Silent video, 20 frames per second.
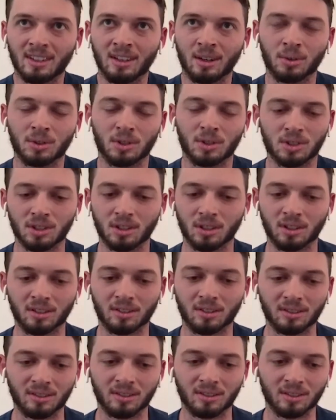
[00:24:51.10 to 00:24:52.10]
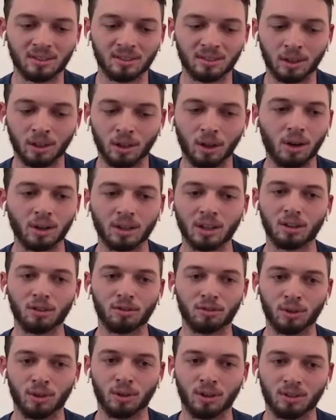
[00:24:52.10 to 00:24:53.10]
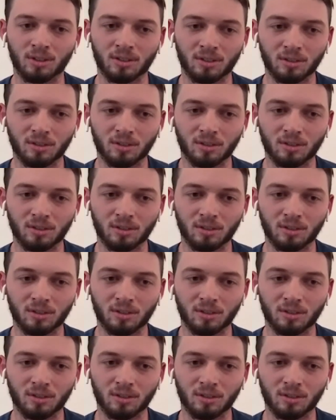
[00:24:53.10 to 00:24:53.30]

just a longing for